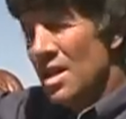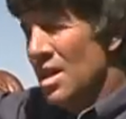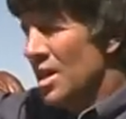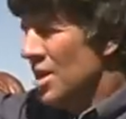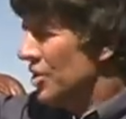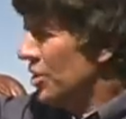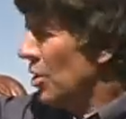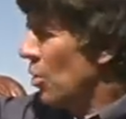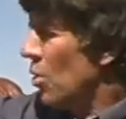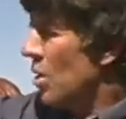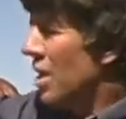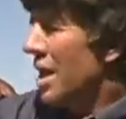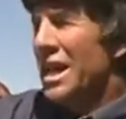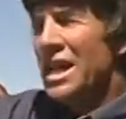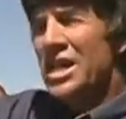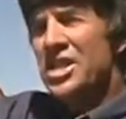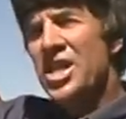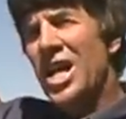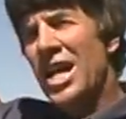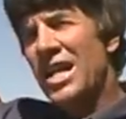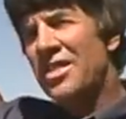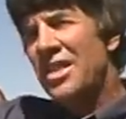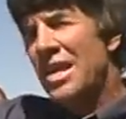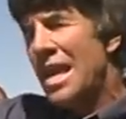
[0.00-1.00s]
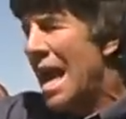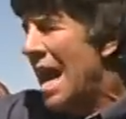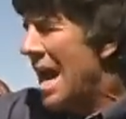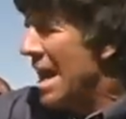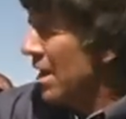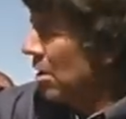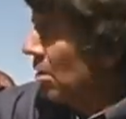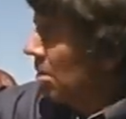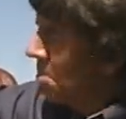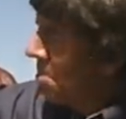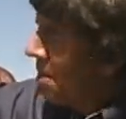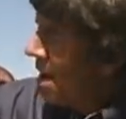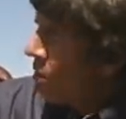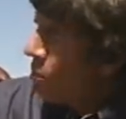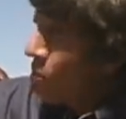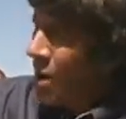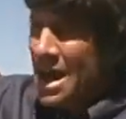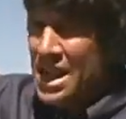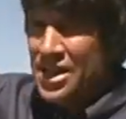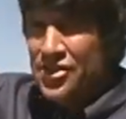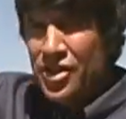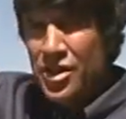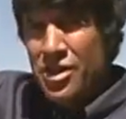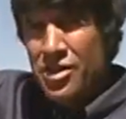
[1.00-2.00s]
So we're going to check the angle by
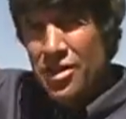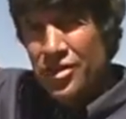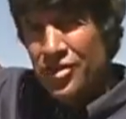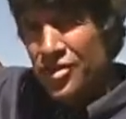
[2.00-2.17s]
raising the